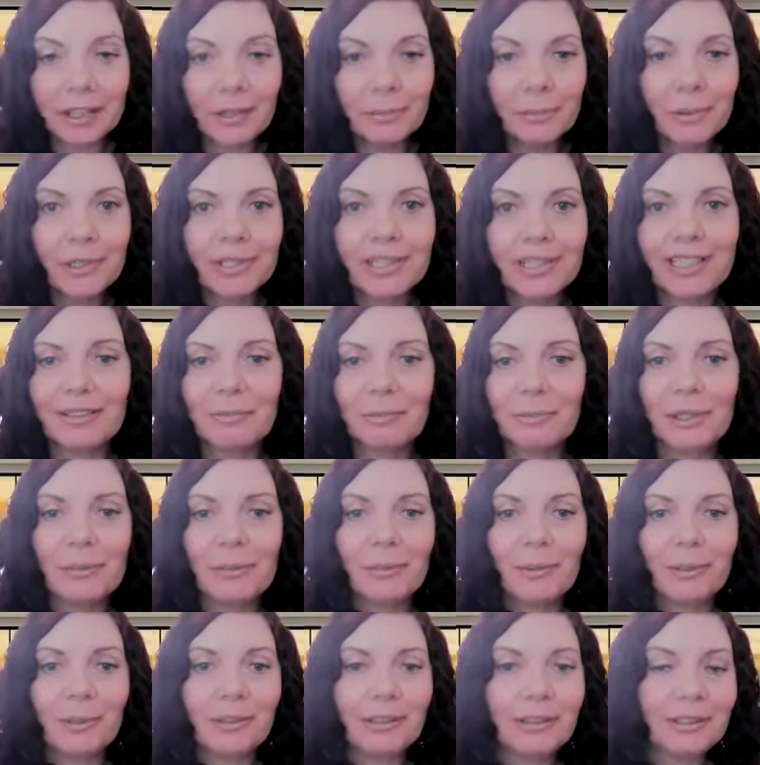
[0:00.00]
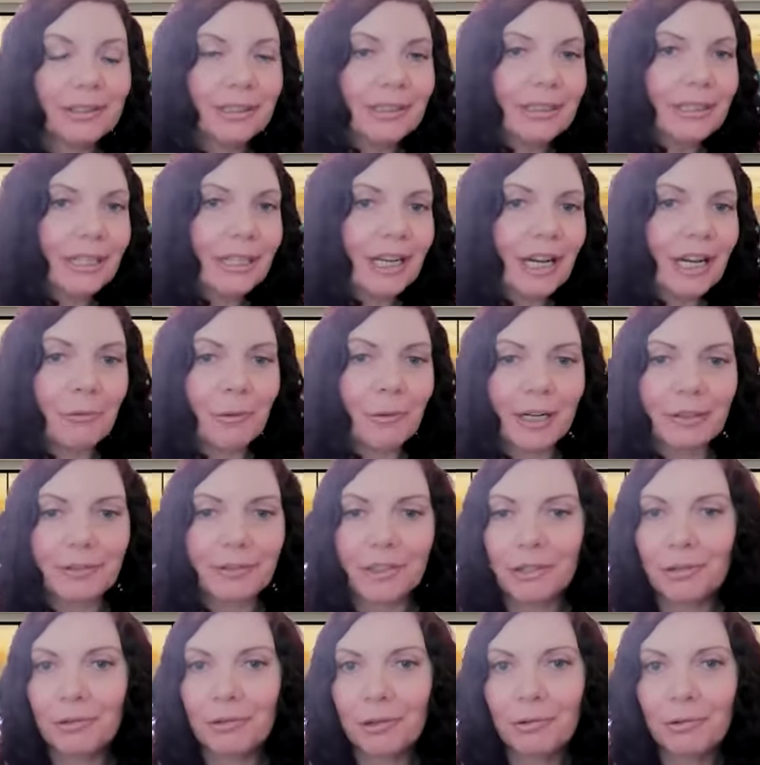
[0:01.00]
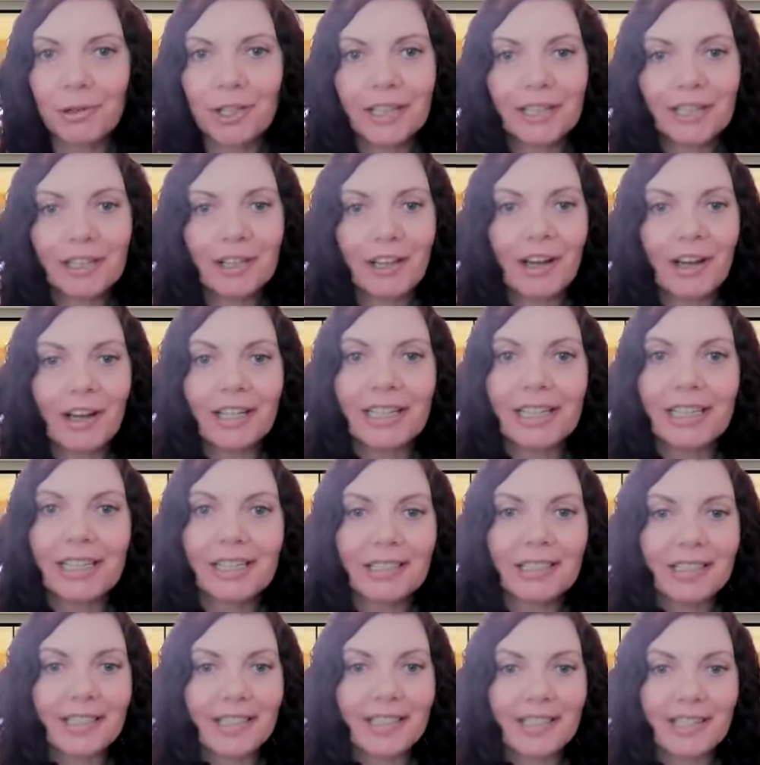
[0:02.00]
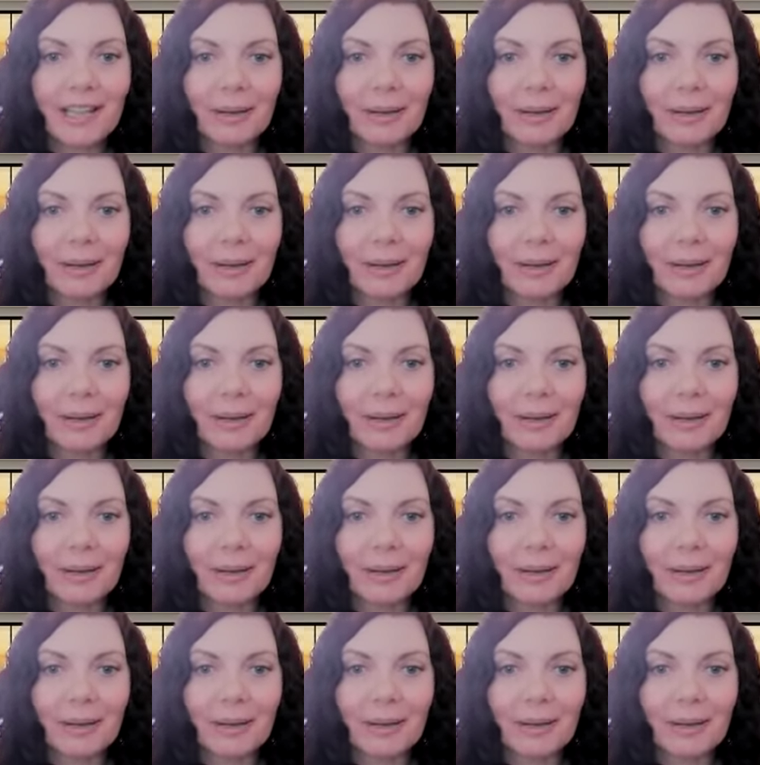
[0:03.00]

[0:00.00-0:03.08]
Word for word: 100% of people around two, three o'clock hit